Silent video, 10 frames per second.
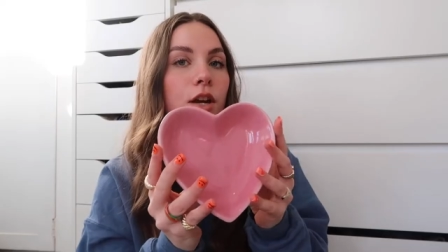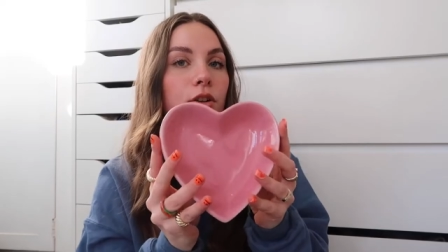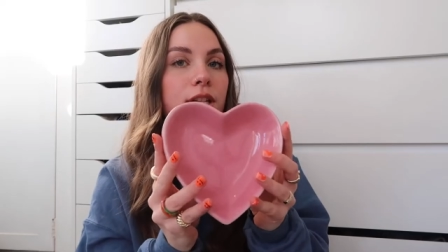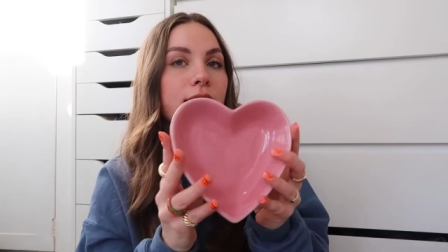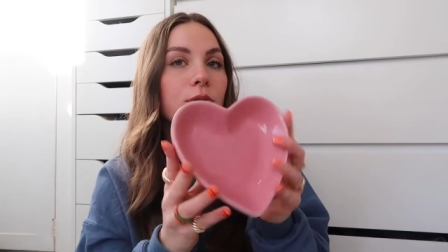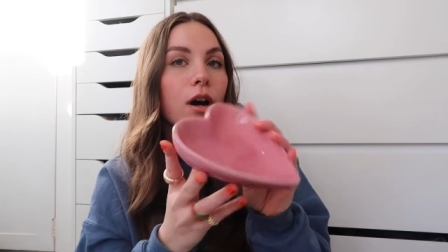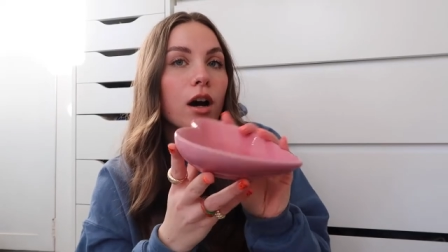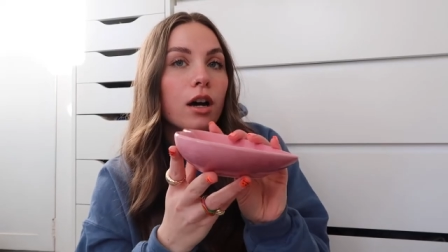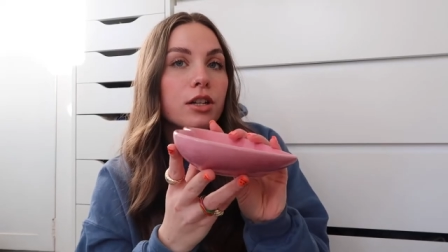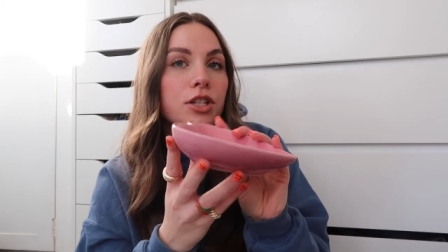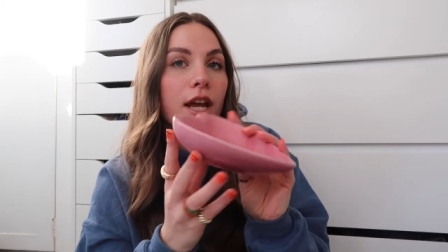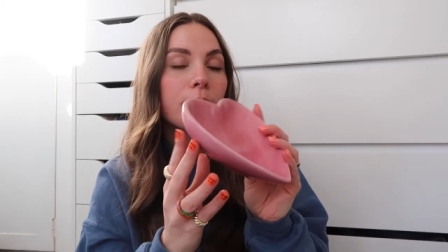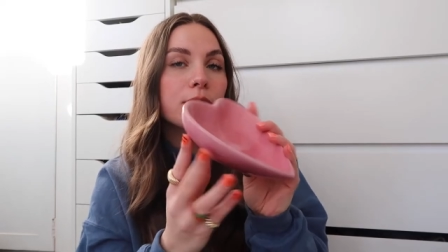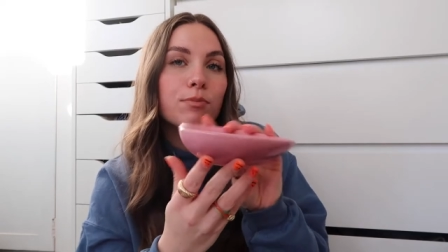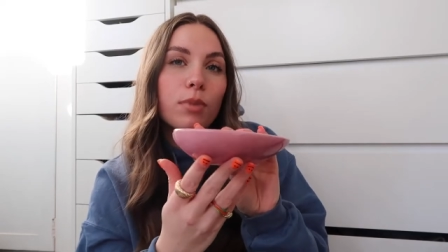So I got these little
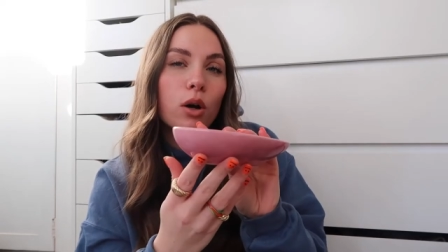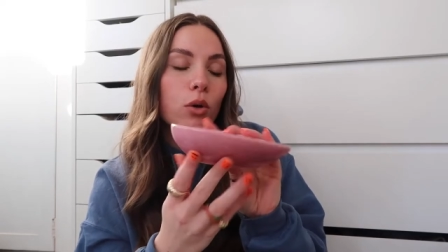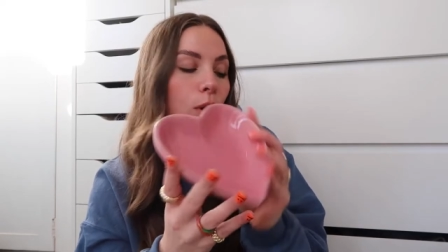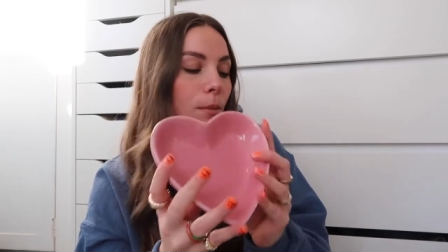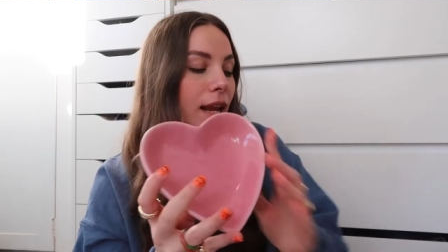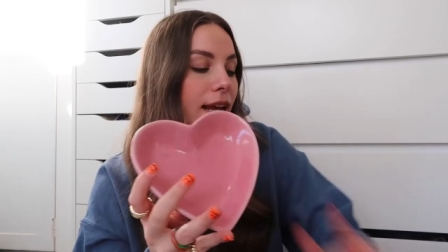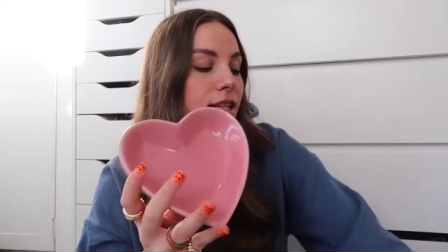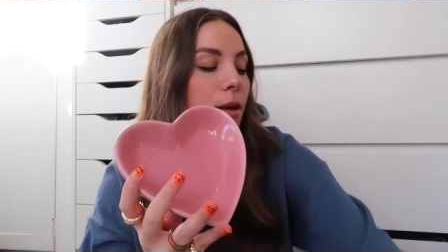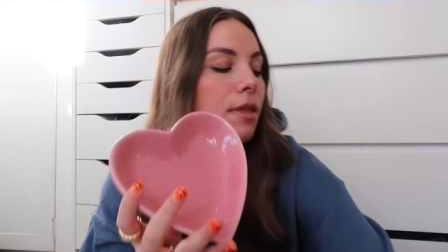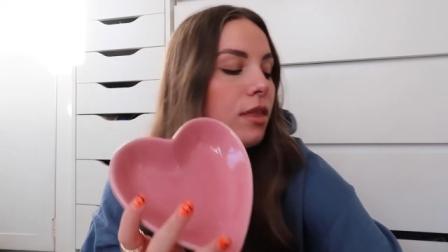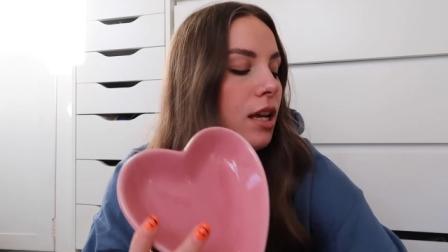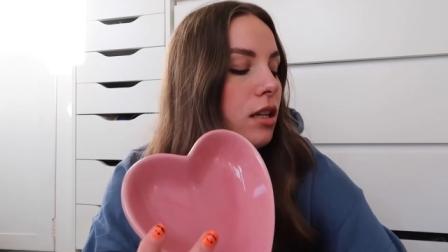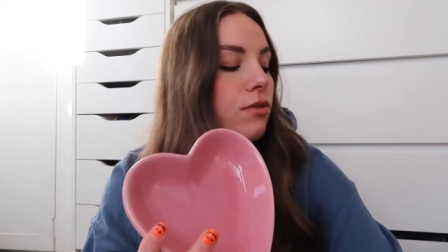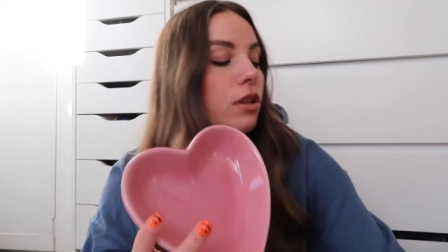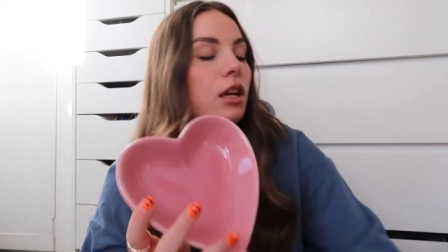heart-shaped bowl plate type of
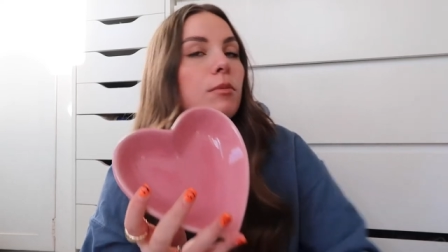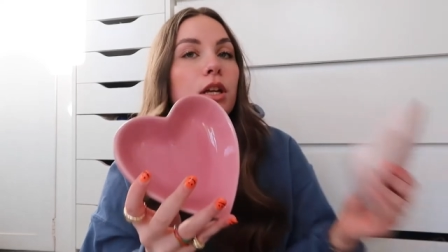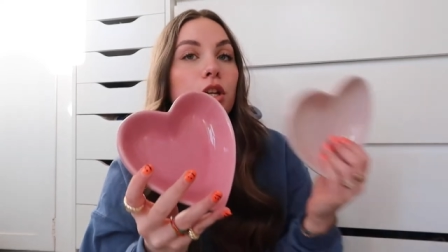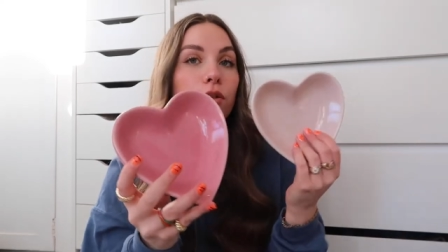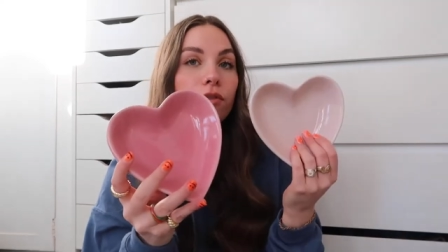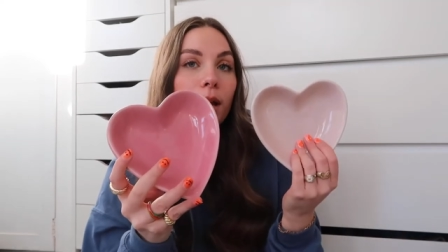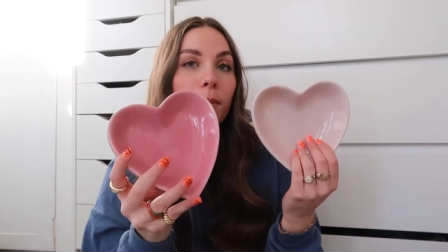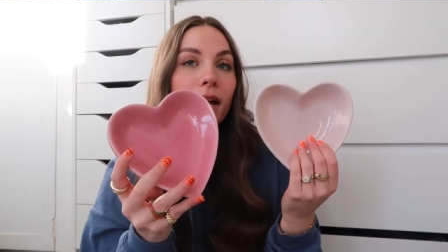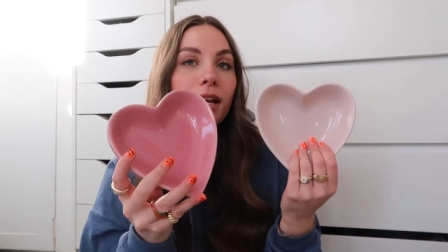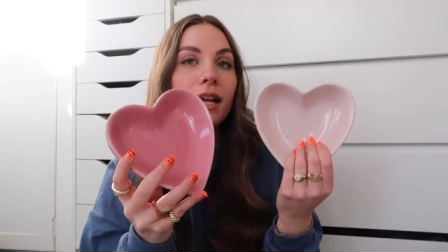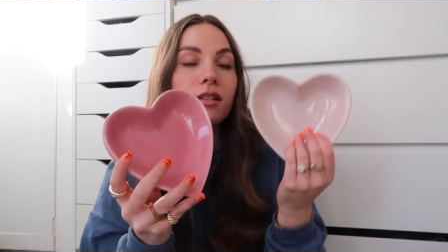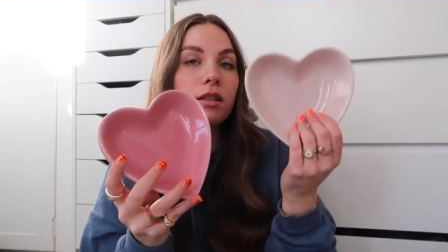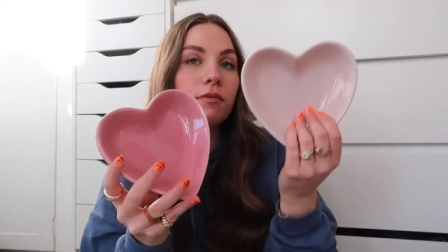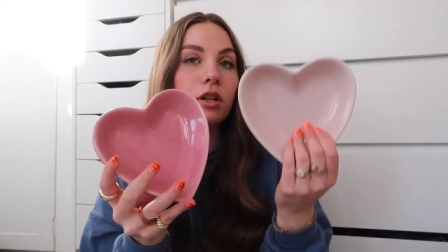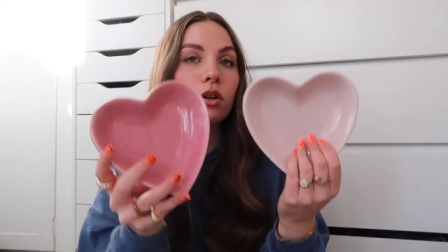things, thought they could be cute for like pancakes or
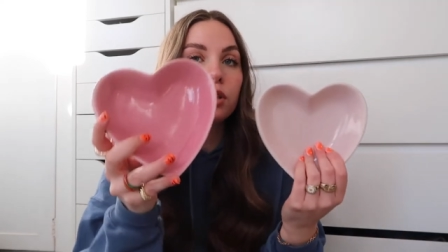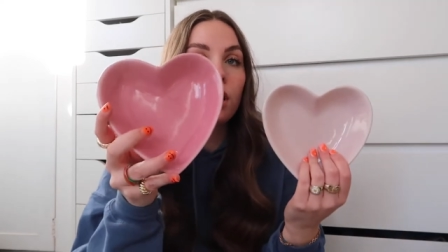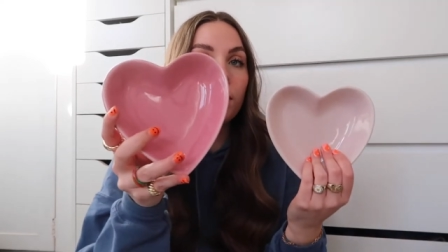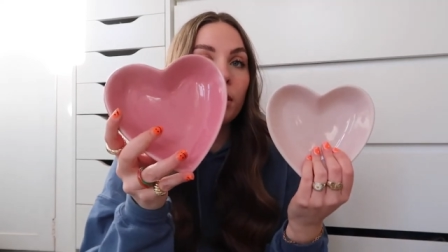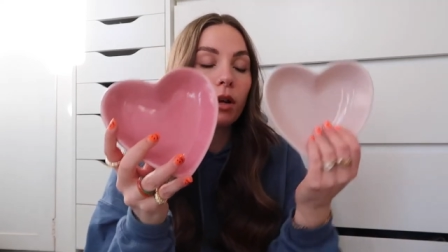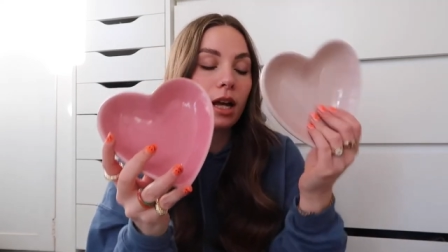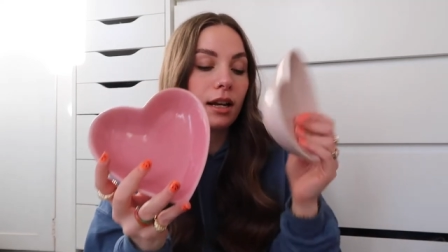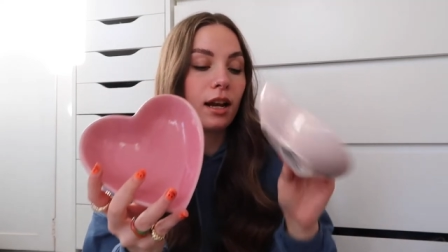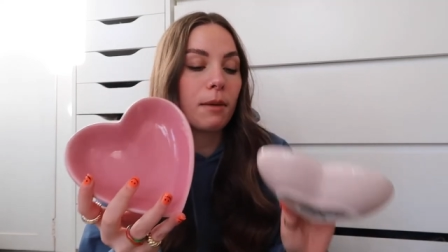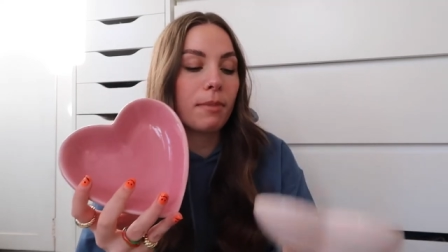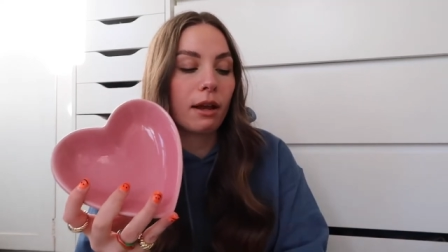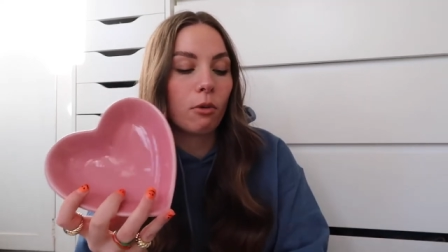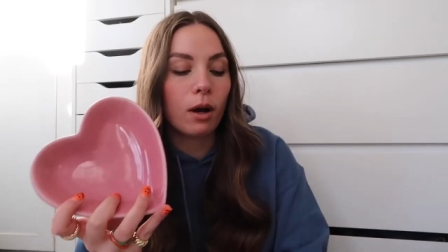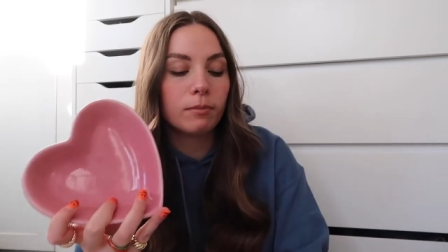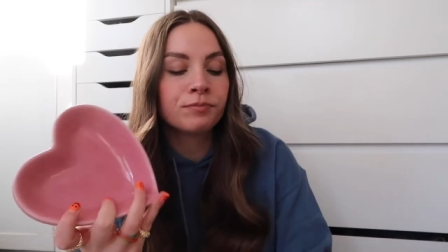something. Got a dark pink one and a light
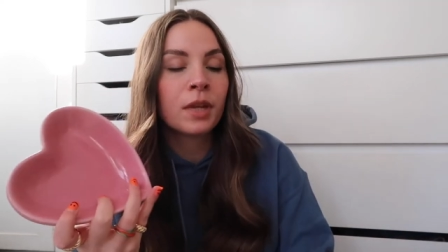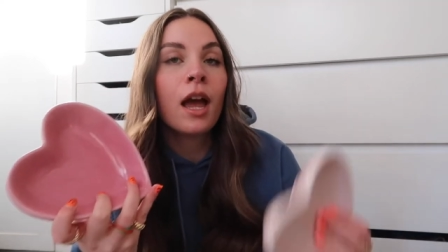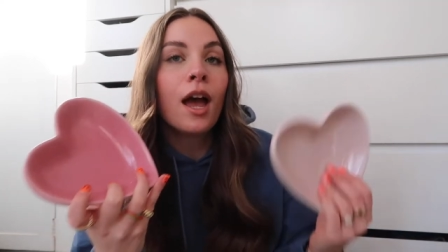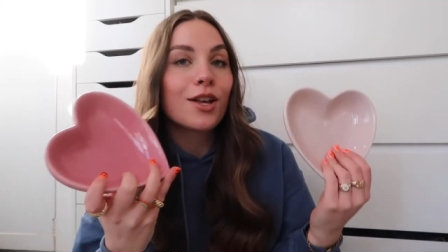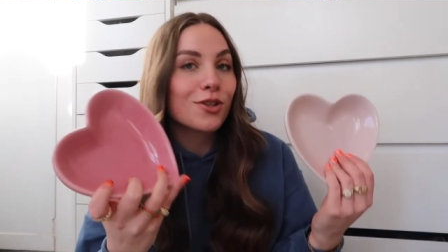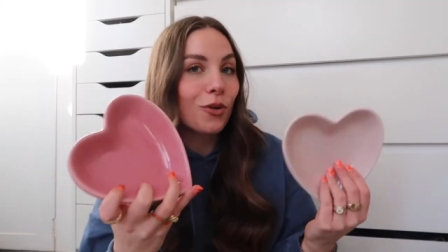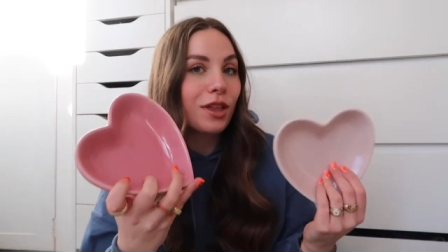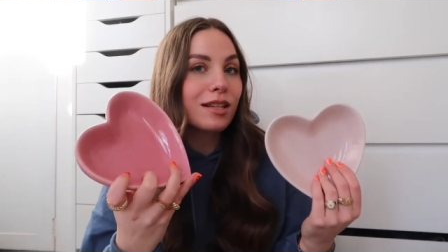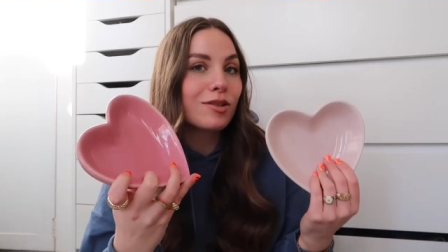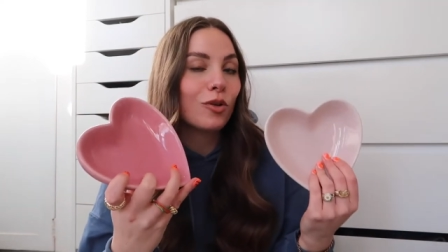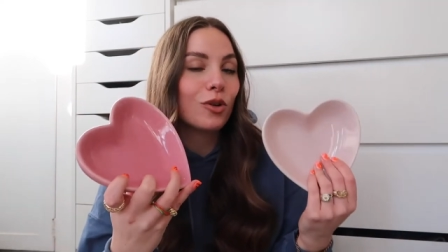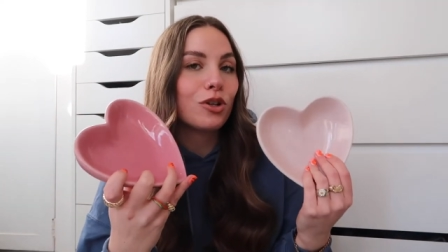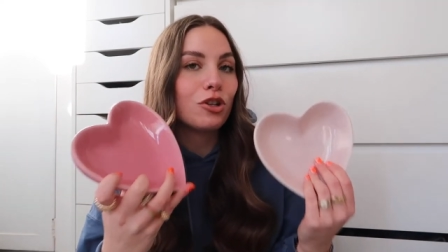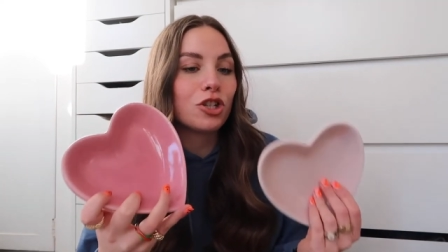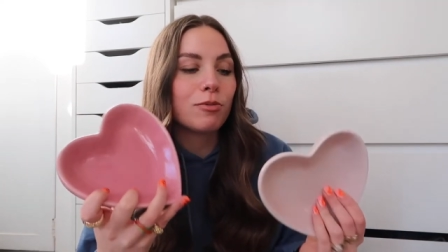pink one. Saw these on
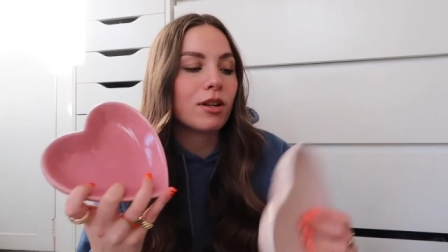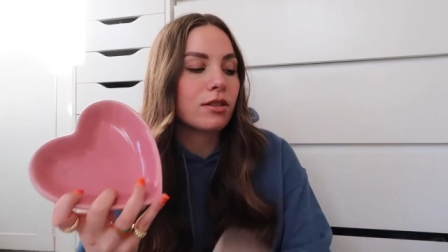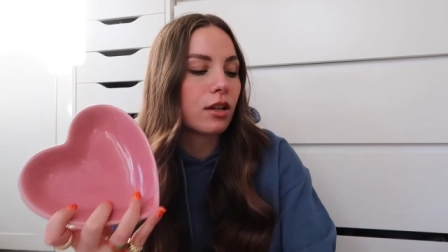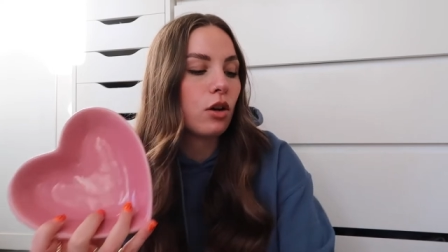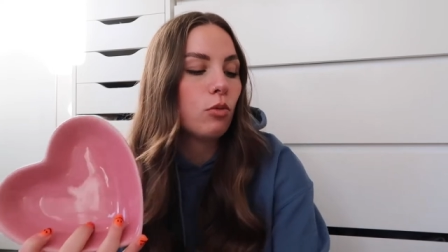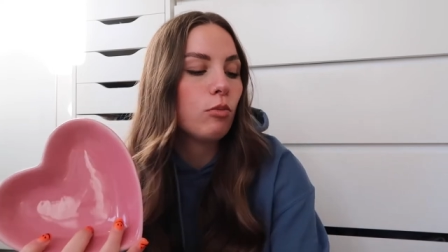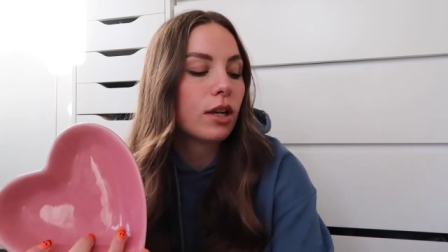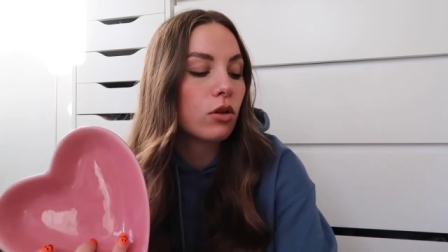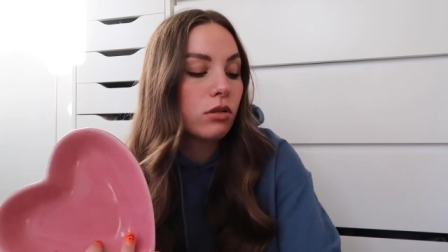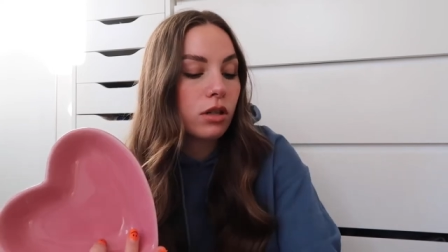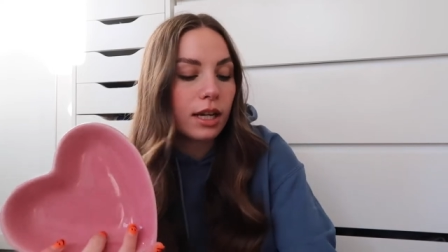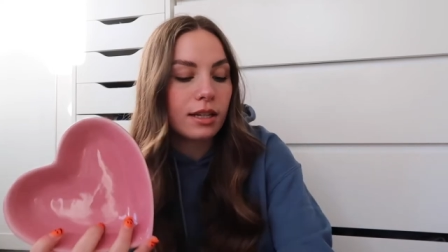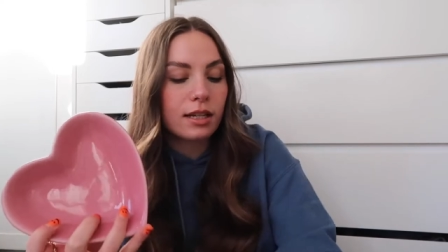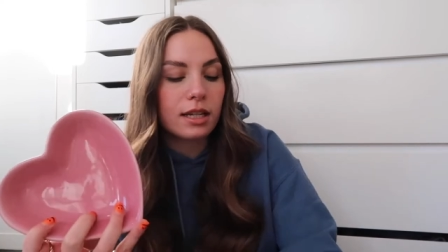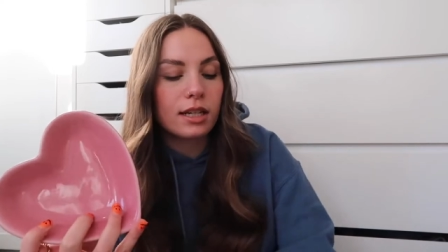YouTube and I was like, oh my god, I
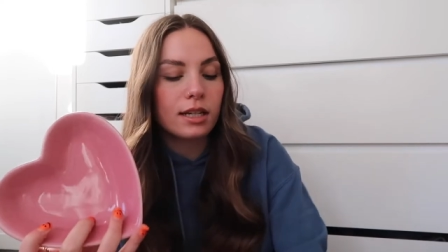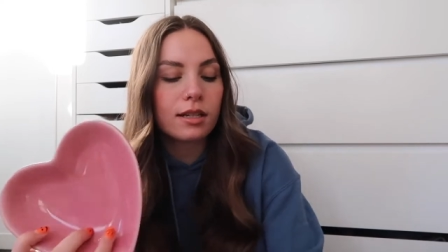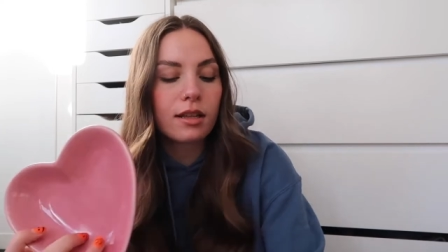need